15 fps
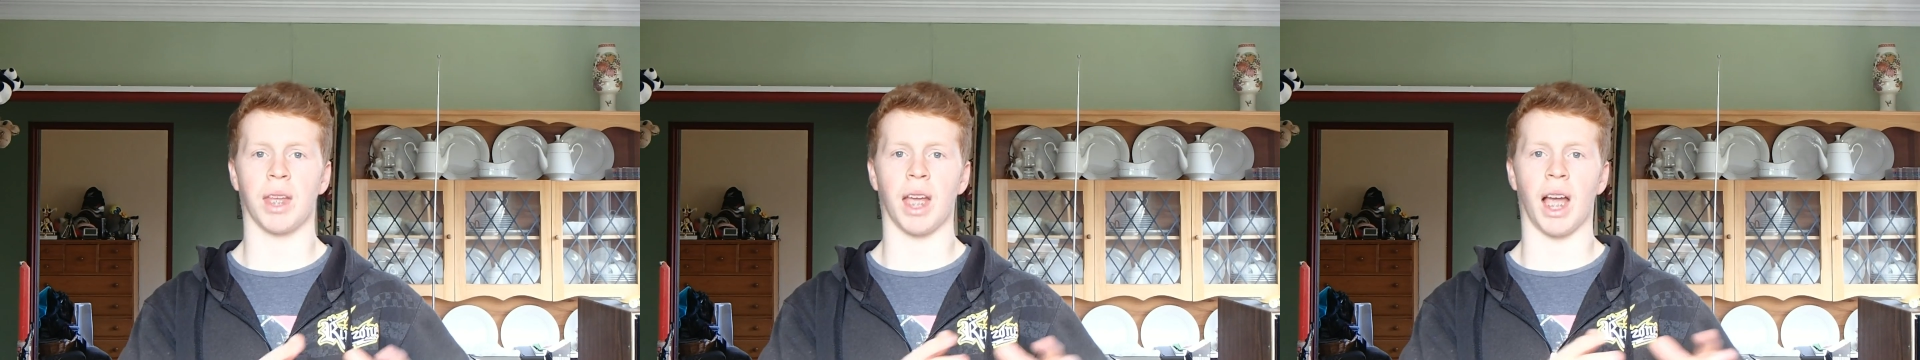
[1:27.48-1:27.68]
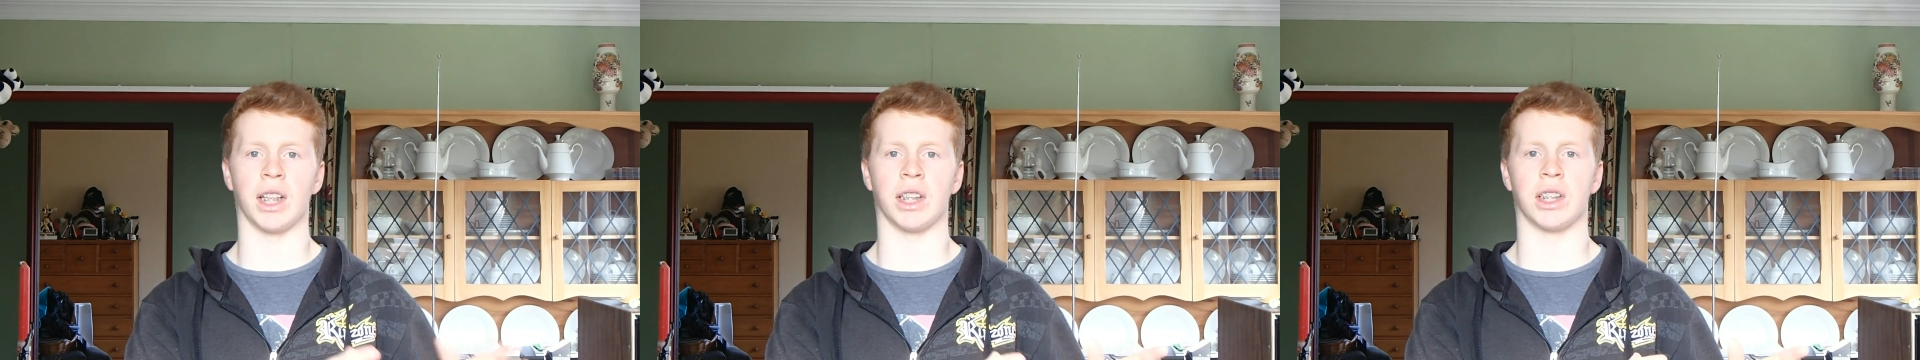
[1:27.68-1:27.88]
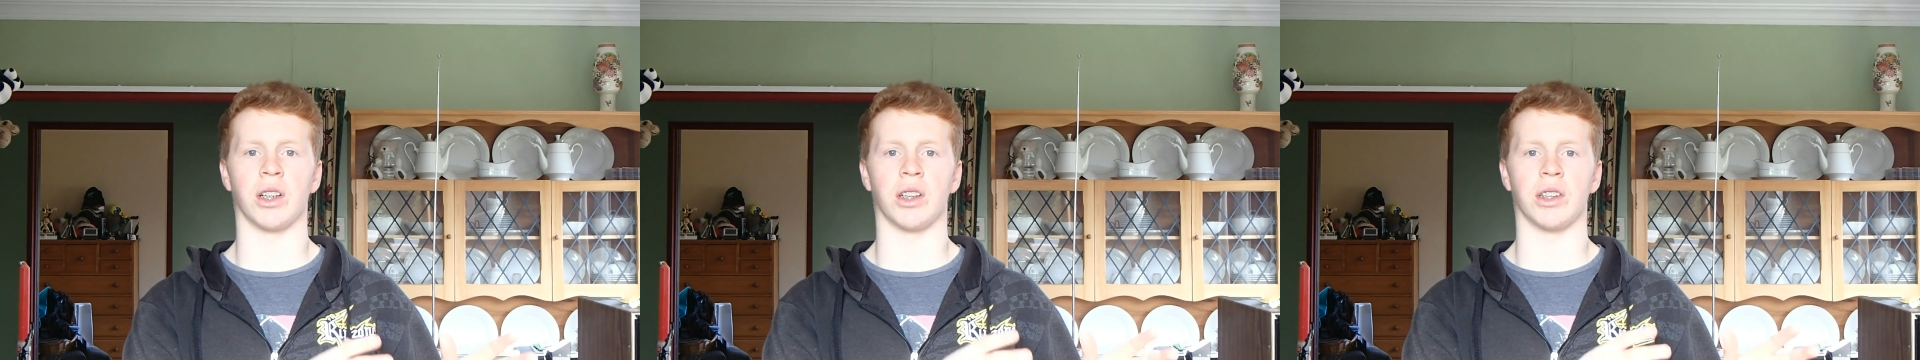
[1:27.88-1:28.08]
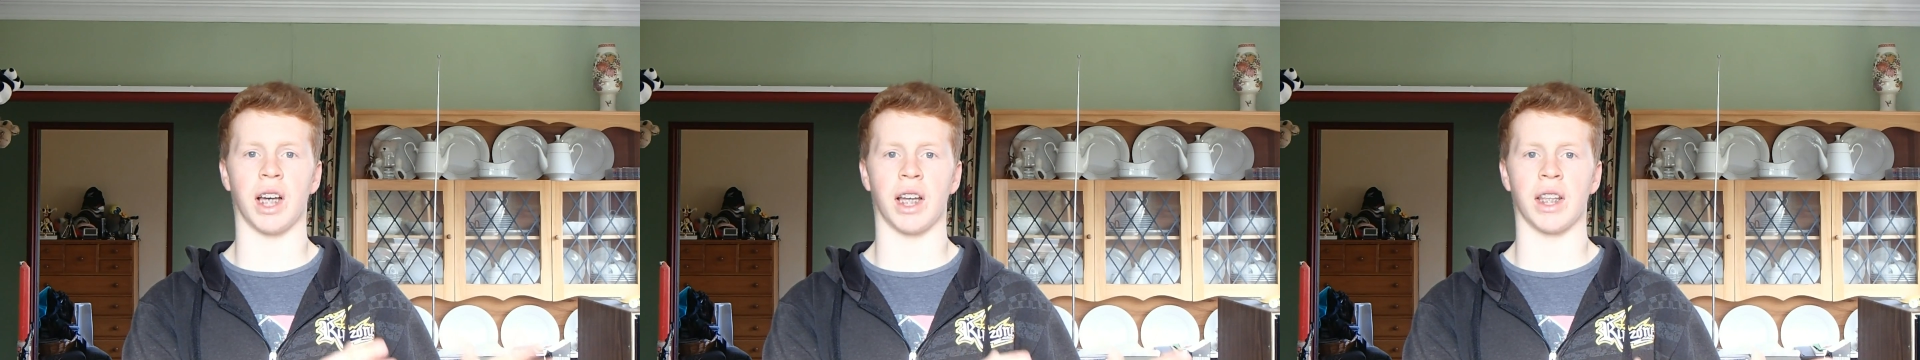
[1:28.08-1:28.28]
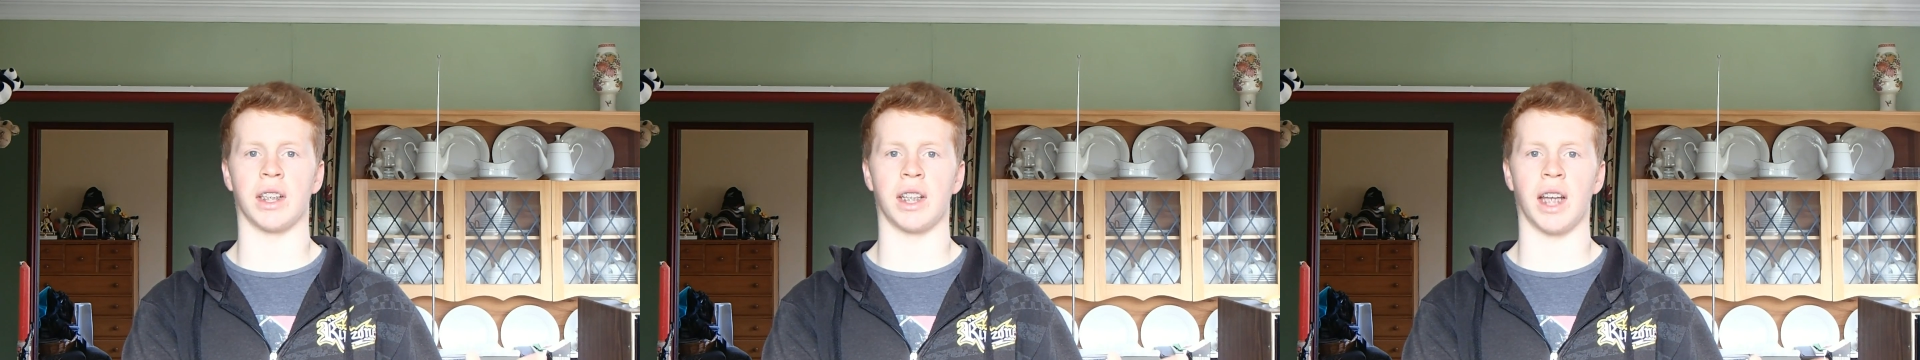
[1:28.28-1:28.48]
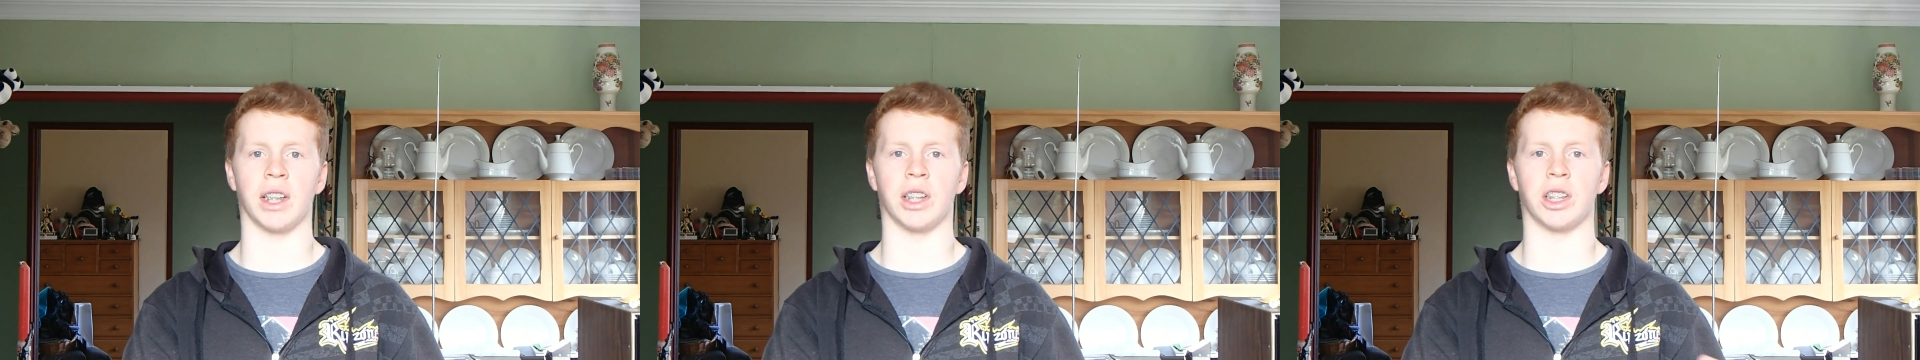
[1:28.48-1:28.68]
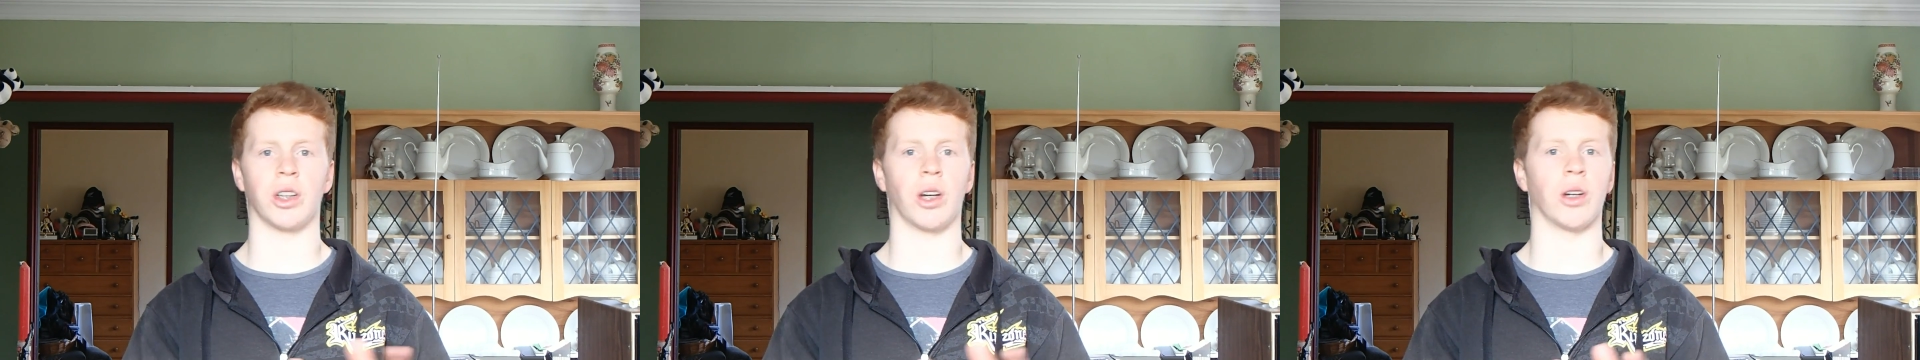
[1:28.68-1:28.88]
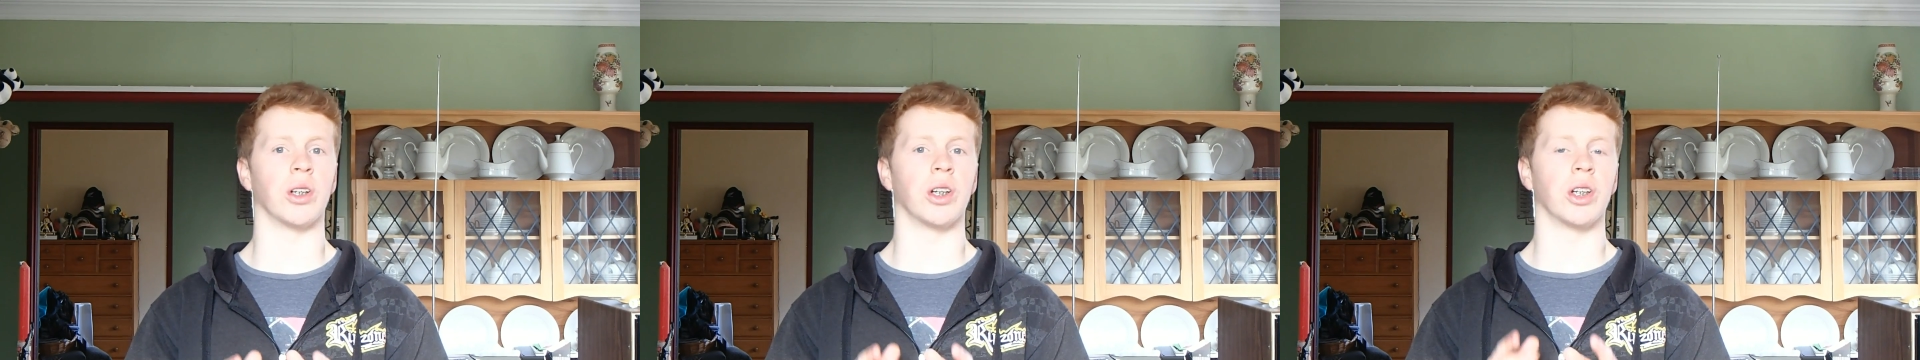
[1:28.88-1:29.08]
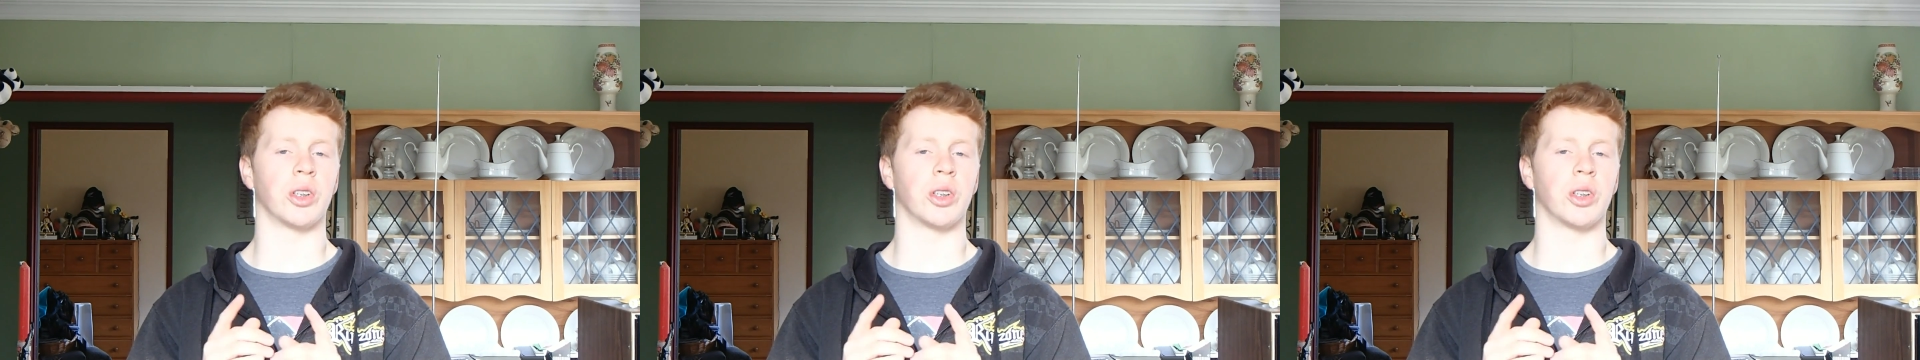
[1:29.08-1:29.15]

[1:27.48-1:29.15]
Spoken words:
as those other days. So,